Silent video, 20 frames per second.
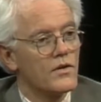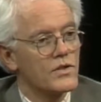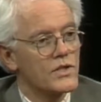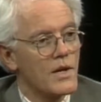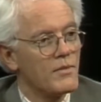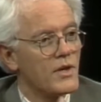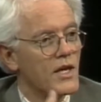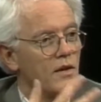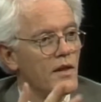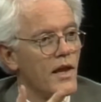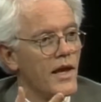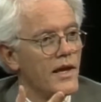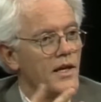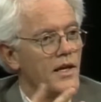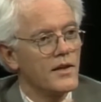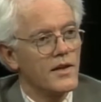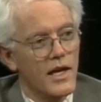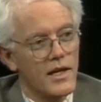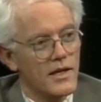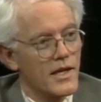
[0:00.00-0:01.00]
Some of their
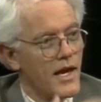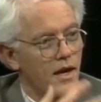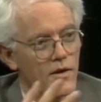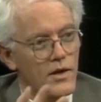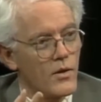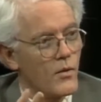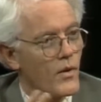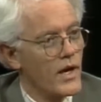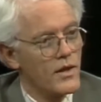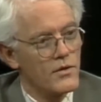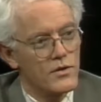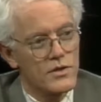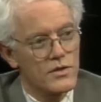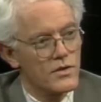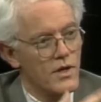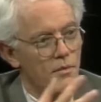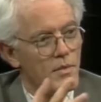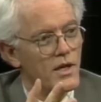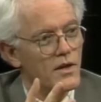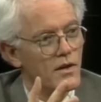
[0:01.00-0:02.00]
lending, they get carried away. They're
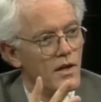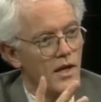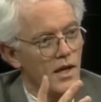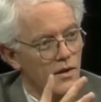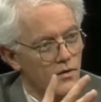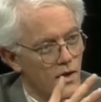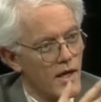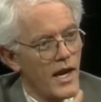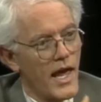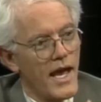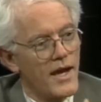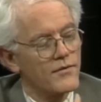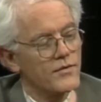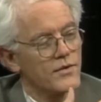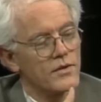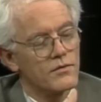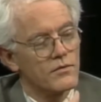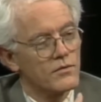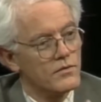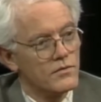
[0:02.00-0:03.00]
gonna have
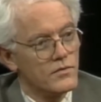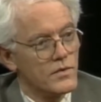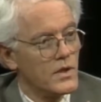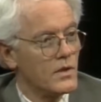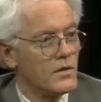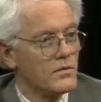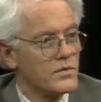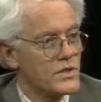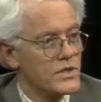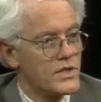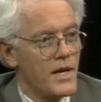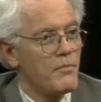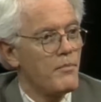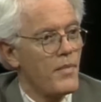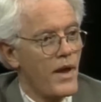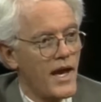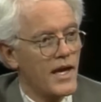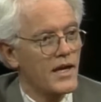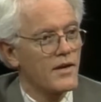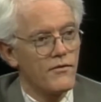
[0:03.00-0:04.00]
to, step
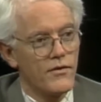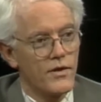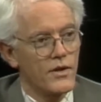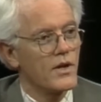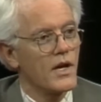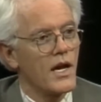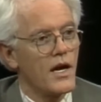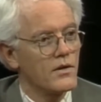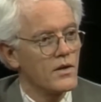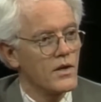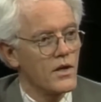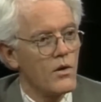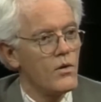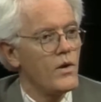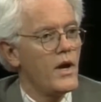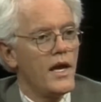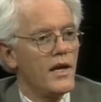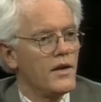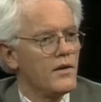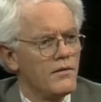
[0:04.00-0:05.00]
back, figure it out, and go
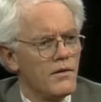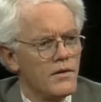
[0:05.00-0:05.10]
ahead.